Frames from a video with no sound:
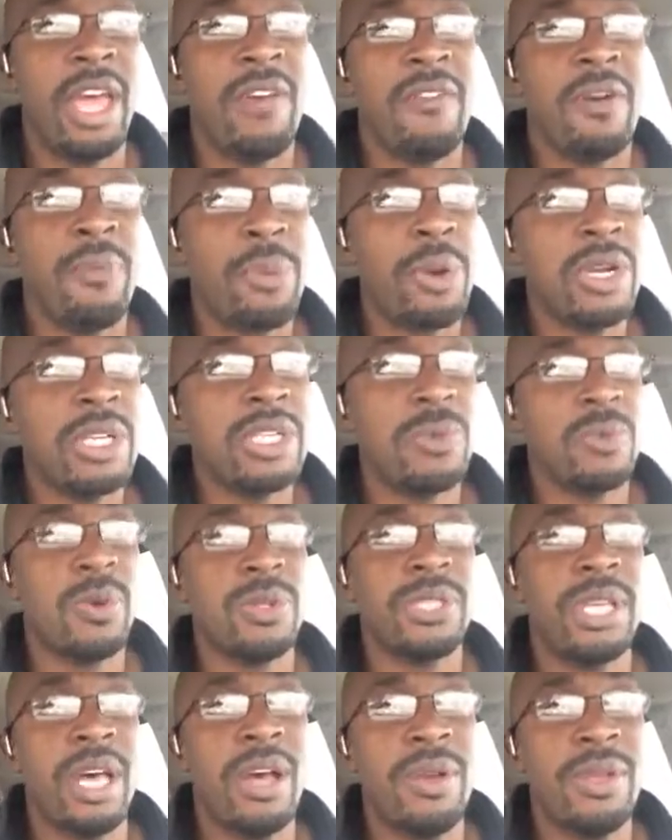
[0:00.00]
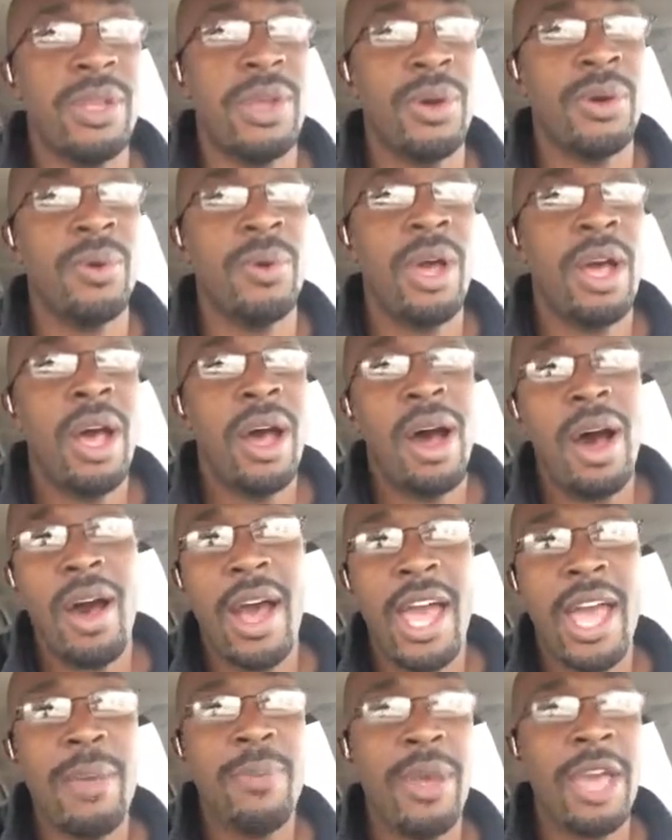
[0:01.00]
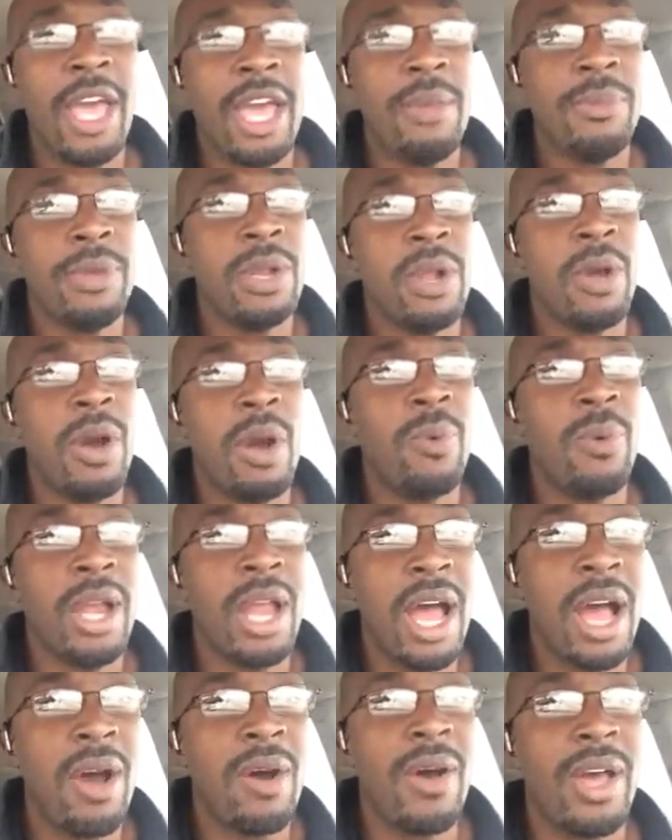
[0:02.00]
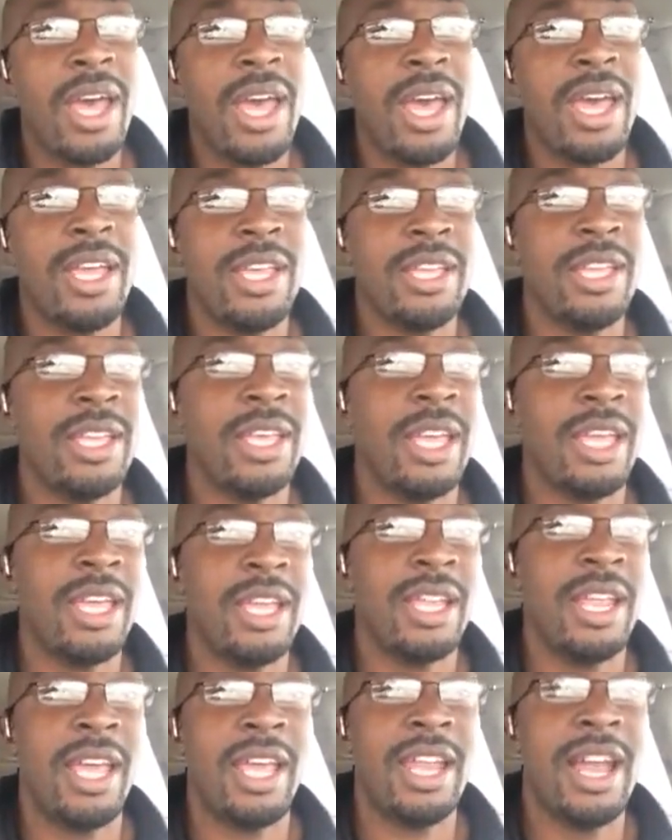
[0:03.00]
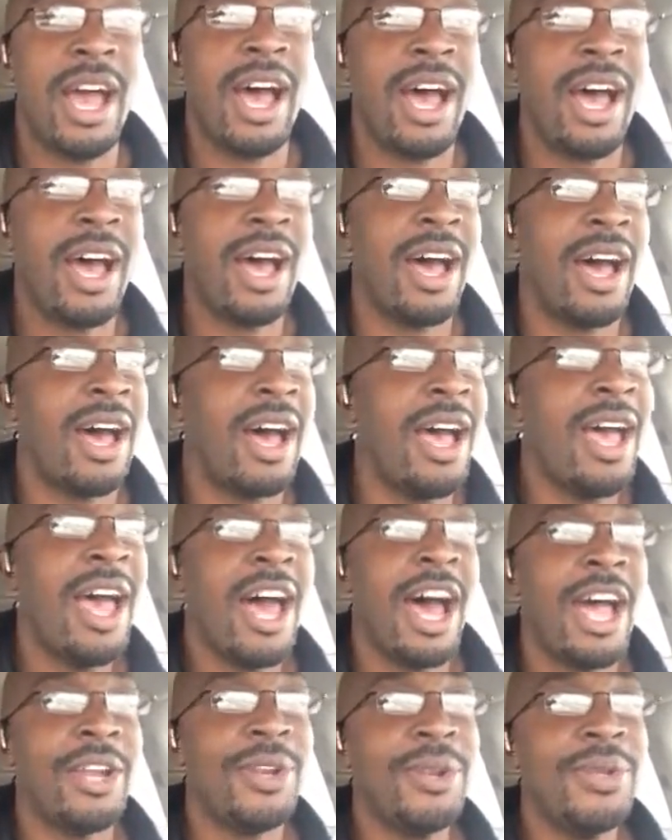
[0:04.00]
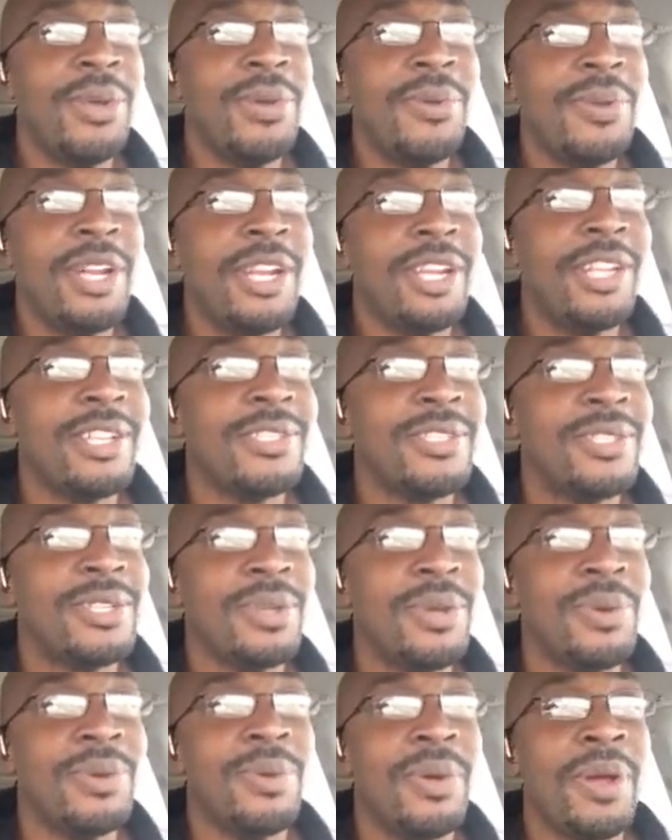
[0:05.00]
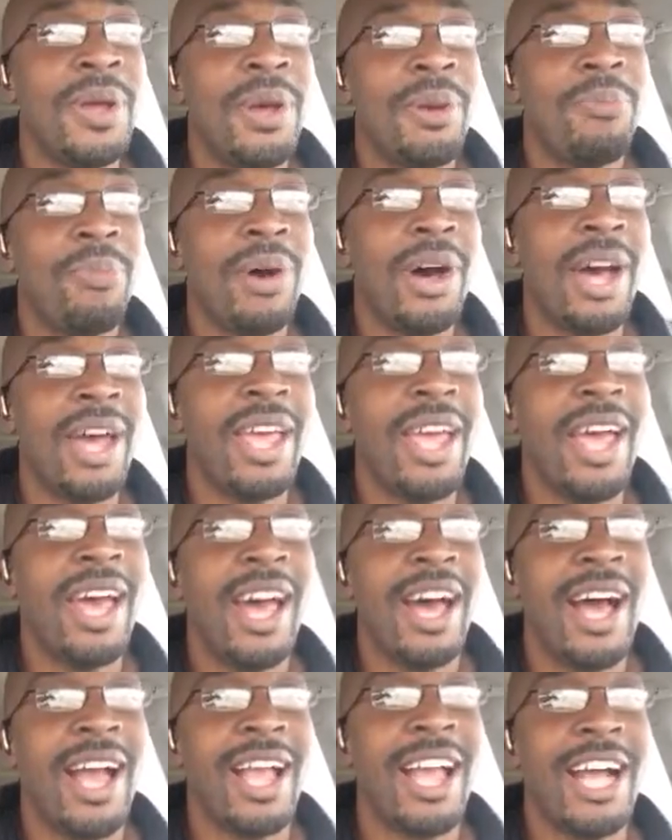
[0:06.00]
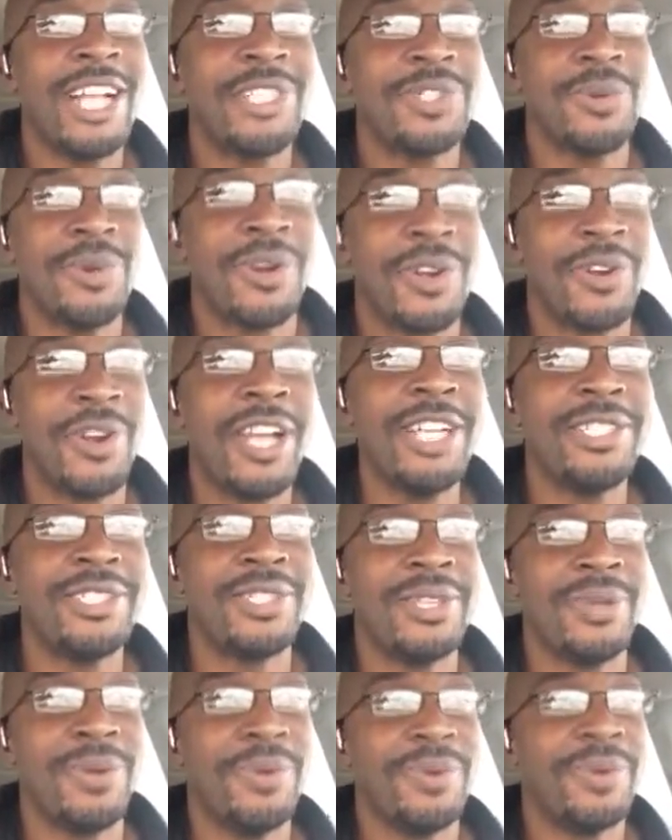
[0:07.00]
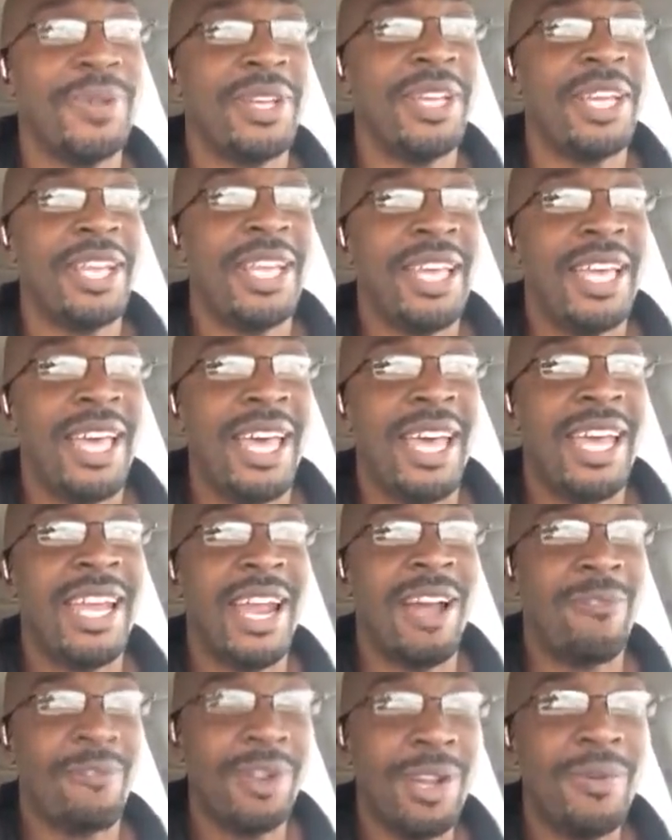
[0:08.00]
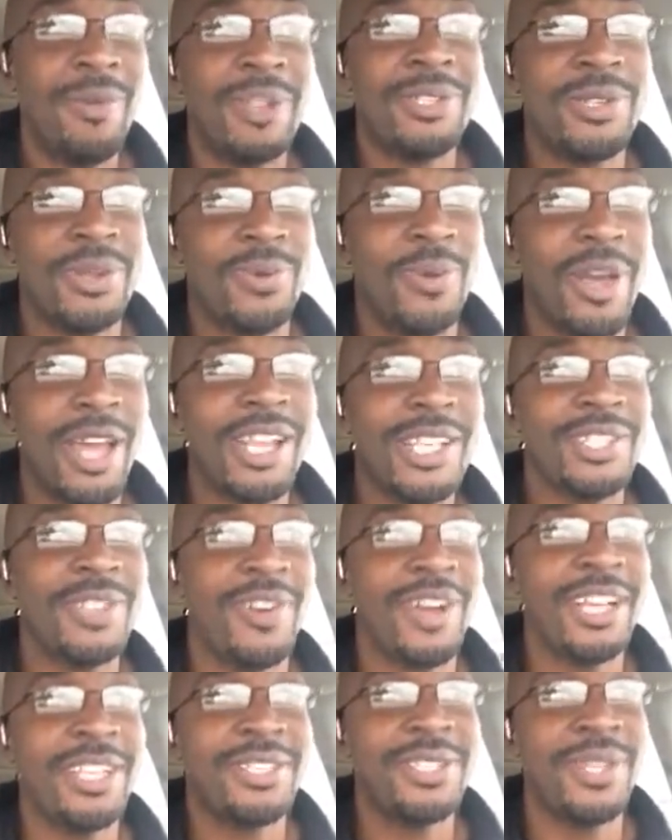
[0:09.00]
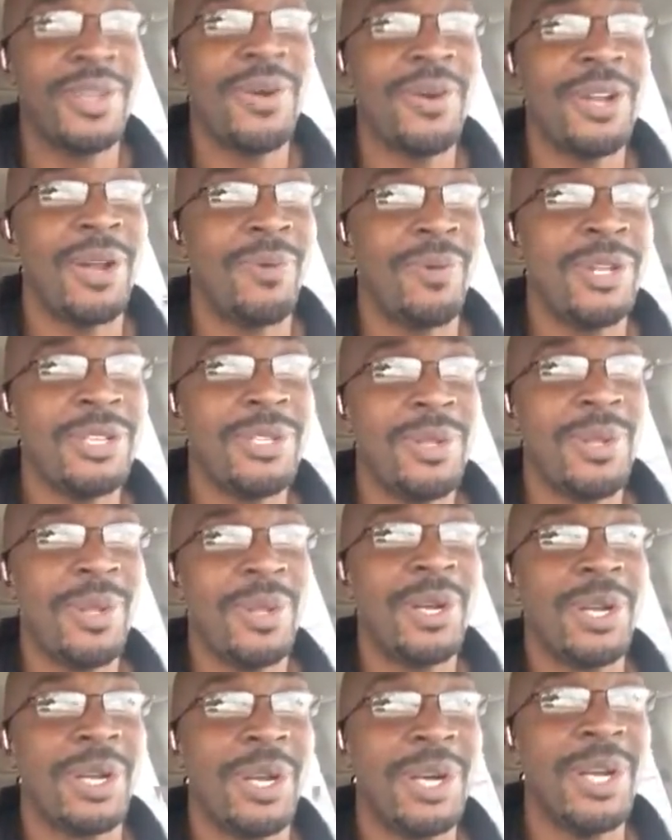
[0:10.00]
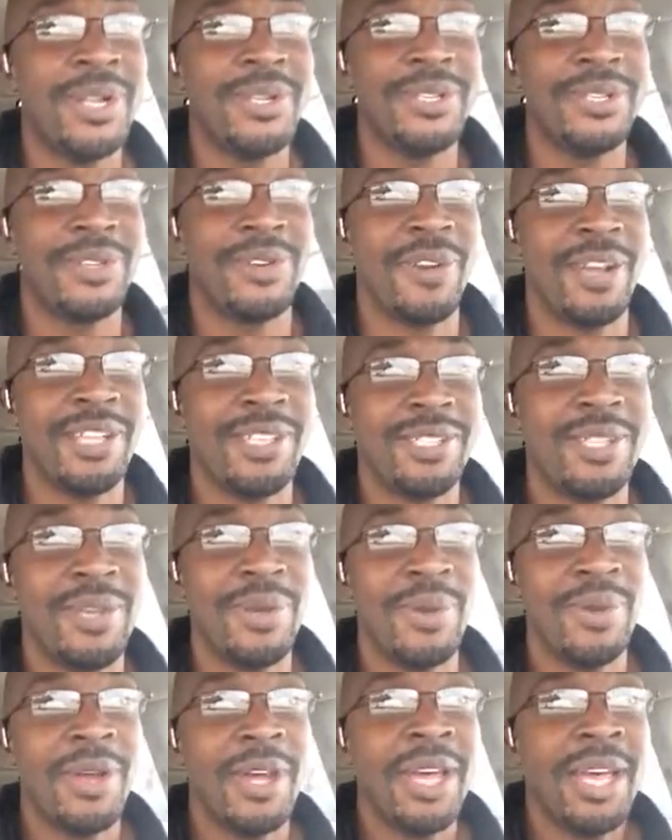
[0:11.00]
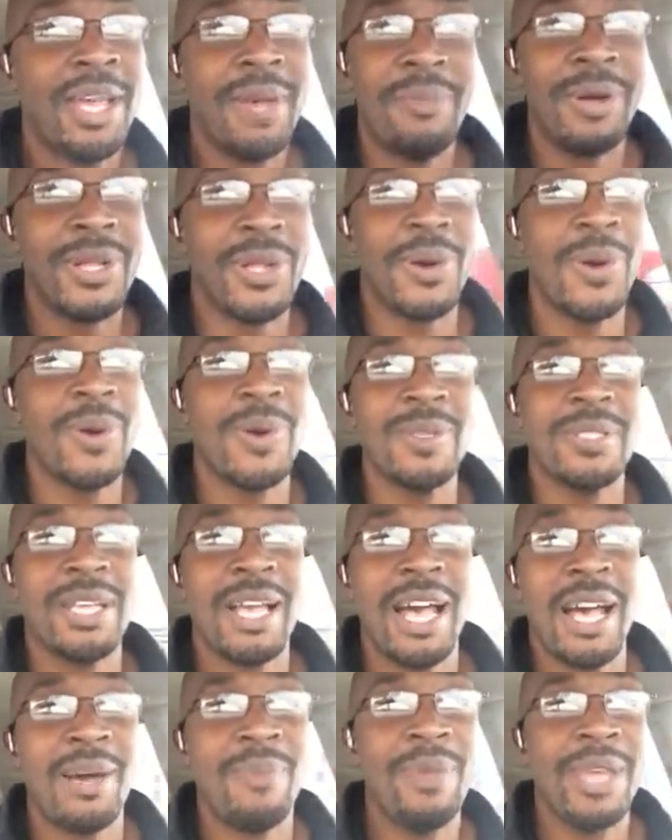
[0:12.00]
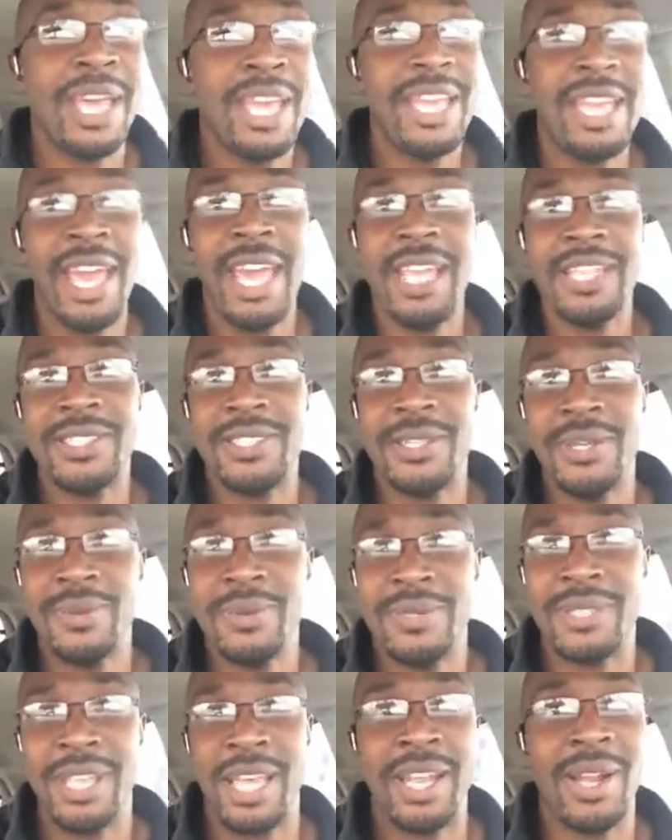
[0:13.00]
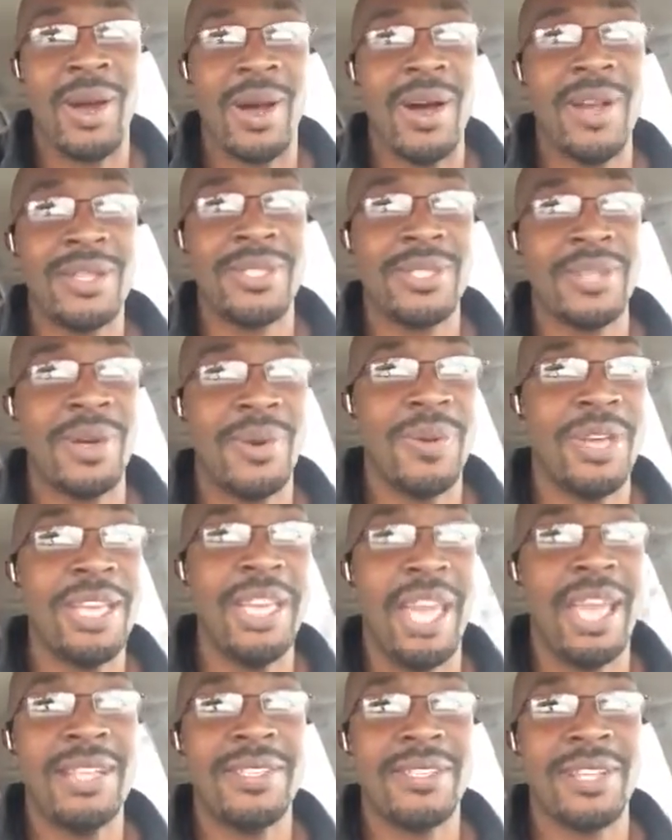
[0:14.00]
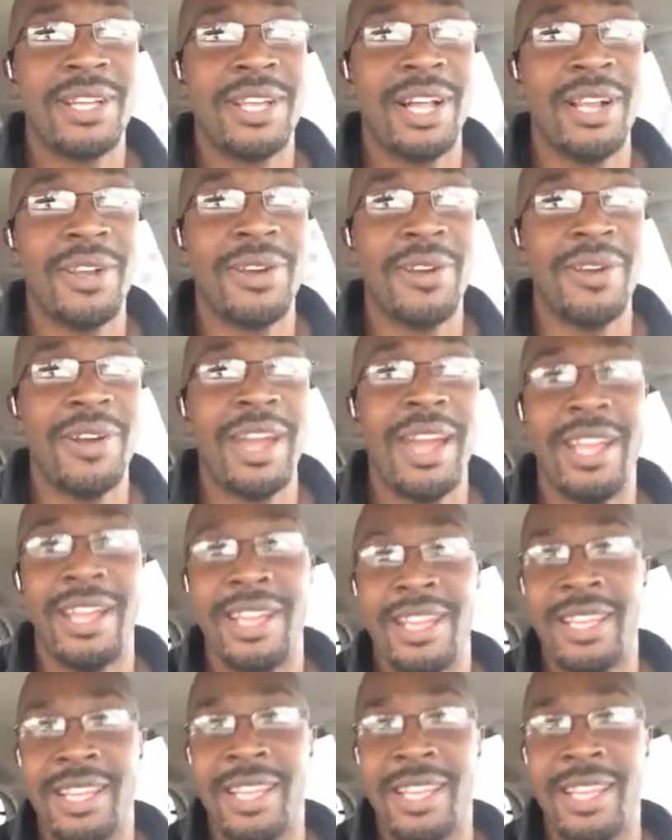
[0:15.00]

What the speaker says: a person will tell you, oh, hey, babe, I went out and I knew you needed a suit, but I got you a gray suit. And I really want you to wear this gray suit, and I want you to look good in this gray suit. But the whole time, he hates suits, and also he hates the color gray.